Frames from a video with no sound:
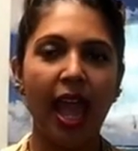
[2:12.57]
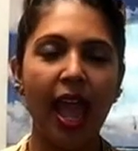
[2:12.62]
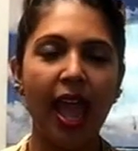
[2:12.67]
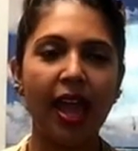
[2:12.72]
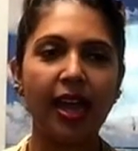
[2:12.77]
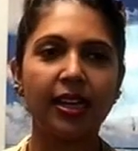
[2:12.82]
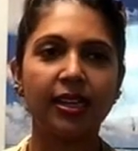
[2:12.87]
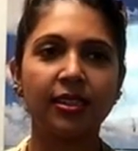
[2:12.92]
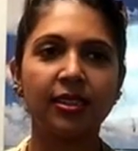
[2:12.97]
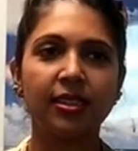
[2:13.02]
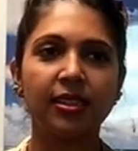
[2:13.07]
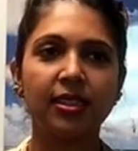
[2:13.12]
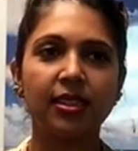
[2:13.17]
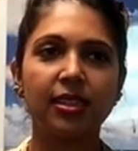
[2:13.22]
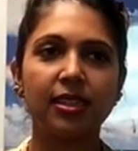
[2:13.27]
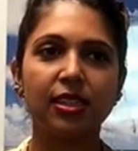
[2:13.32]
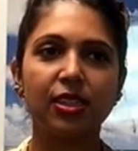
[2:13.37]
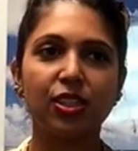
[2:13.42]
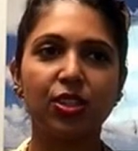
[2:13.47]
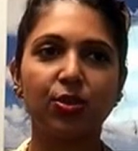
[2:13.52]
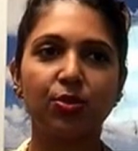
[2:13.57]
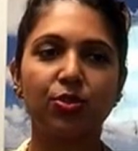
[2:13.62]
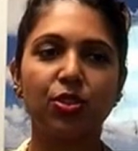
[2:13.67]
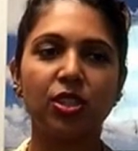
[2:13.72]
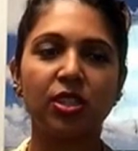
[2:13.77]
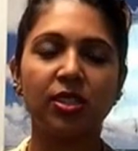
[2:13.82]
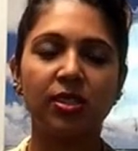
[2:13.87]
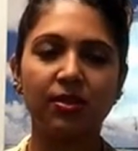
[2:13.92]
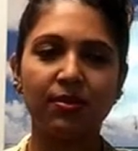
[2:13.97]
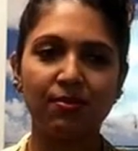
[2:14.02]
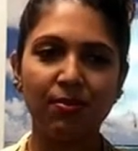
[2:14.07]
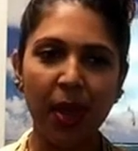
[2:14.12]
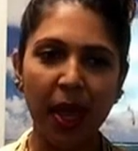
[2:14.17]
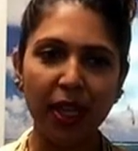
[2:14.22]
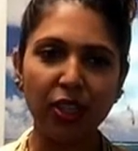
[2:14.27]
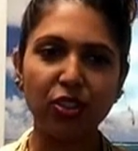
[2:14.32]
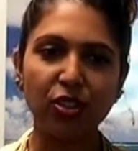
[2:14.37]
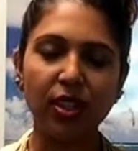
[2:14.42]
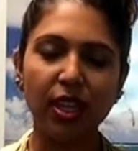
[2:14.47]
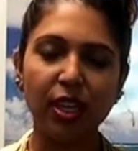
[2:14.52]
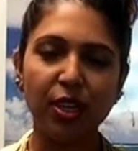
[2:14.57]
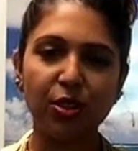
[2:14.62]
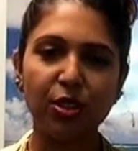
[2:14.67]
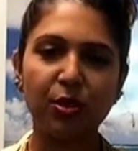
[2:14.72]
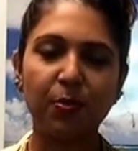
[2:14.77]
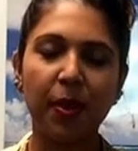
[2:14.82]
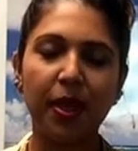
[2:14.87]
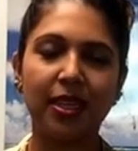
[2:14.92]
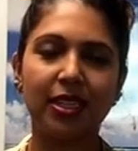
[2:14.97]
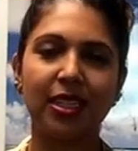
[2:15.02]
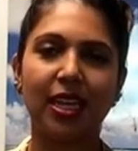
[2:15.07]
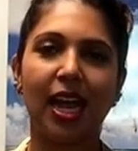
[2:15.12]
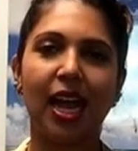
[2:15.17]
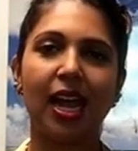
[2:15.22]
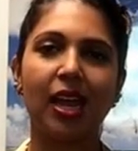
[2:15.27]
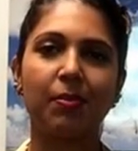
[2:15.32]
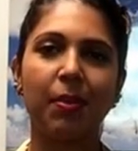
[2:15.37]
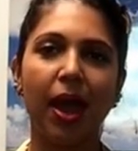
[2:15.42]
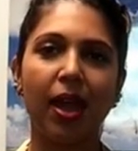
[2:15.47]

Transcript: And so just make sure that you spend time